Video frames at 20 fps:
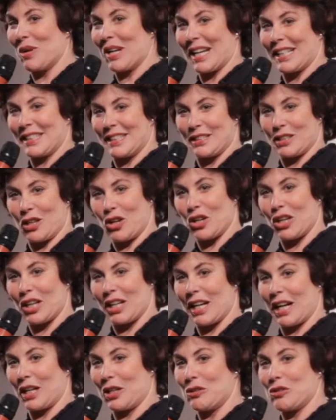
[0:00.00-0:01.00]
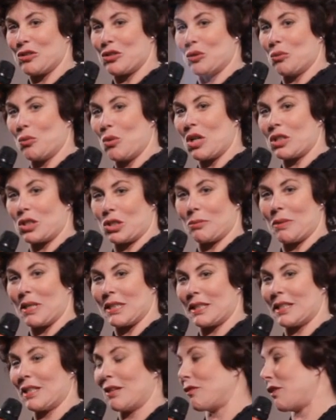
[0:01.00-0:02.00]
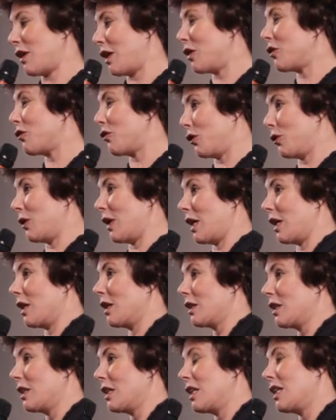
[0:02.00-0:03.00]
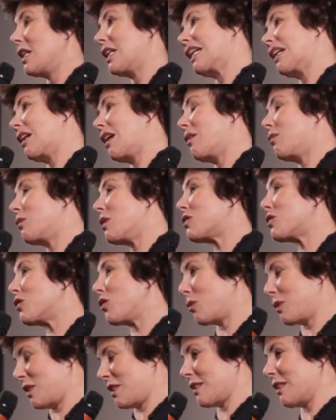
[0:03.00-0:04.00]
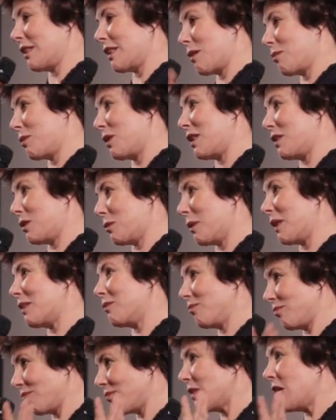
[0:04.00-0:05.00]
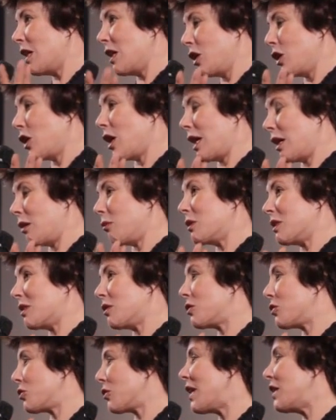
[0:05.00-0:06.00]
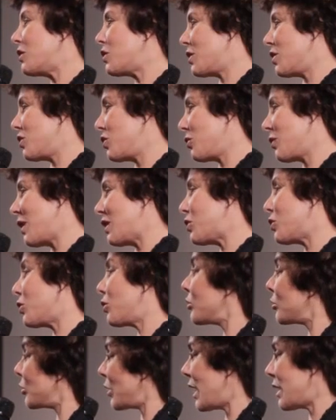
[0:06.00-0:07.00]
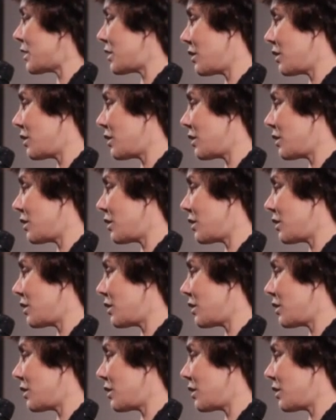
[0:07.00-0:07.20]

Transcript: I started, I used to watch myself interviewing. It wasn't always celebrities, but it was a strange situation because you had to